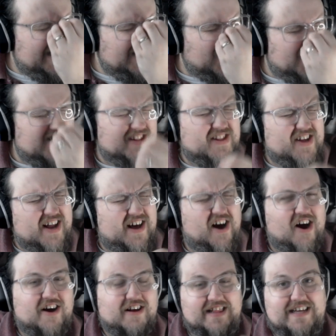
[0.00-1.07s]
learn a lot of
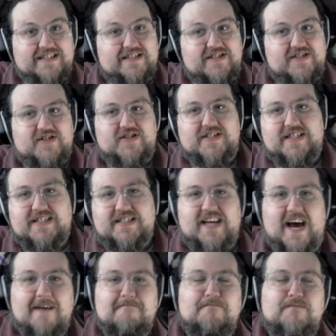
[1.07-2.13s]
hard lessons during this
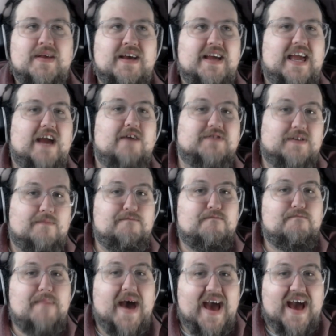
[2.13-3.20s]
time. It was a
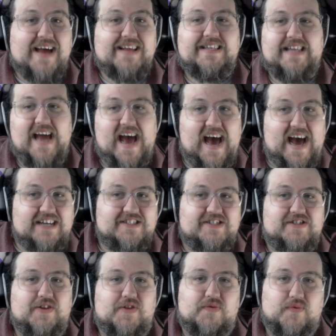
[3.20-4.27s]
mad
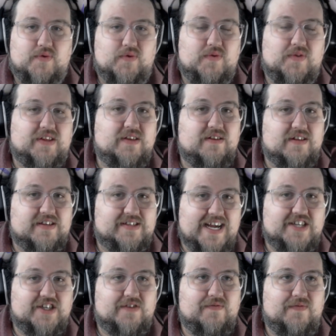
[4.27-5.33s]
dash through the
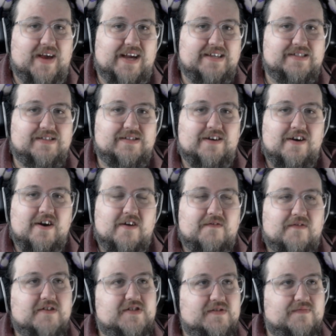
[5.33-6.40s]
sketching phase.
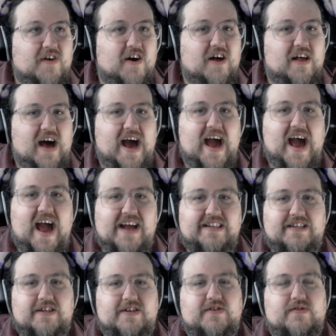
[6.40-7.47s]
First of all, I had
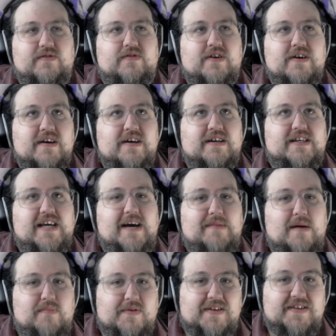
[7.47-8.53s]
to come
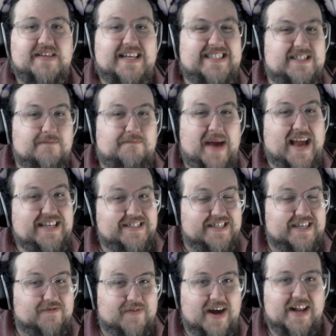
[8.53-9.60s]
up with a sense of
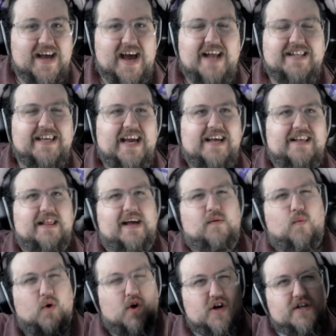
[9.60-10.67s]
pacing, right? I had to get
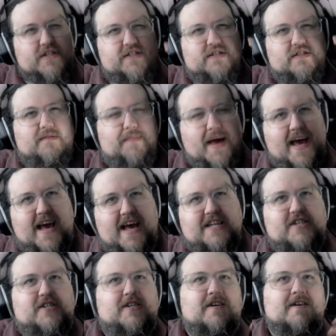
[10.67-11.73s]
words to the
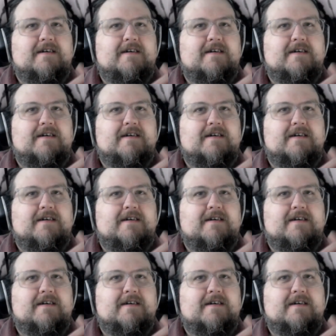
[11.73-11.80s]
page